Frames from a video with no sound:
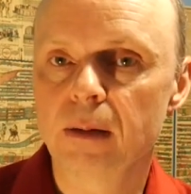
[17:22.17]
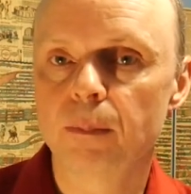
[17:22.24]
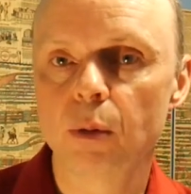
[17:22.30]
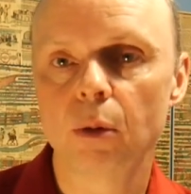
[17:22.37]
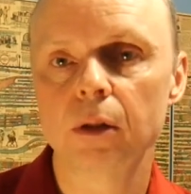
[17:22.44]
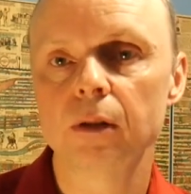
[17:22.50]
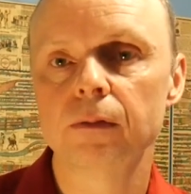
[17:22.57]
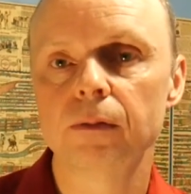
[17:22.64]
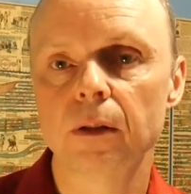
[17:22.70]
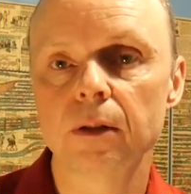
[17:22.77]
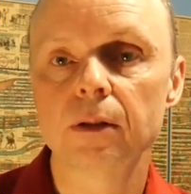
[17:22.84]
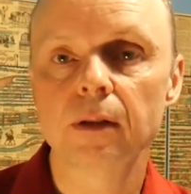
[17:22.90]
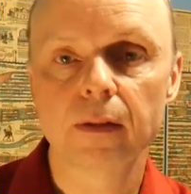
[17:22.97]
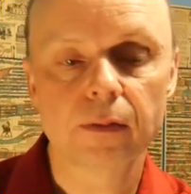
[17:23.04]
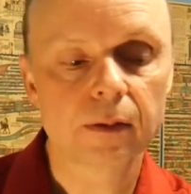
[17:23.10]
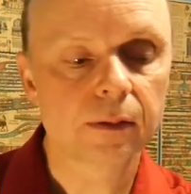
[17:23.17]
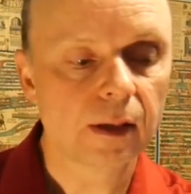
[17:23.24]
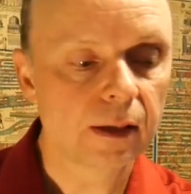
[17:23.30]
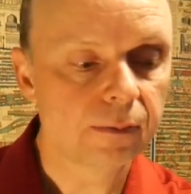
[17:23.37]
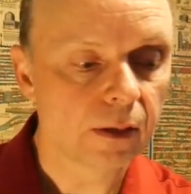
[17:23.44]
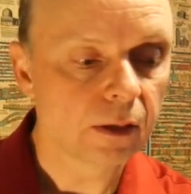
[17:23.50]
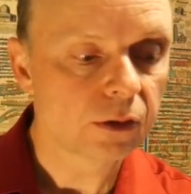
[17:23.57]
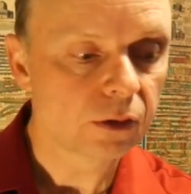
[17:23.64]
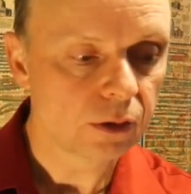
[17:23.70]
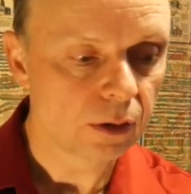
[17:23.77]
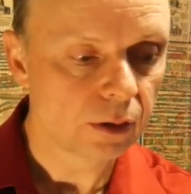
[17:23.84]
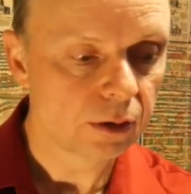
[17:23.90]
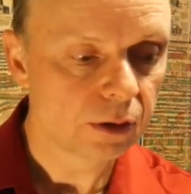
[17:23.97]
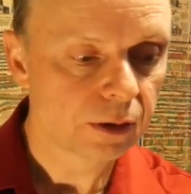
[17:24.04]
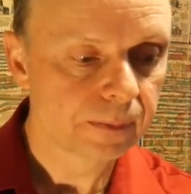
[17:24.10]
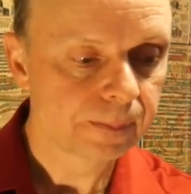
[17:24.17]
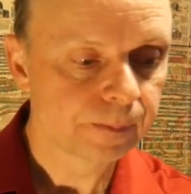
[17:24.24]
important for the Seventh-day Adventist Church.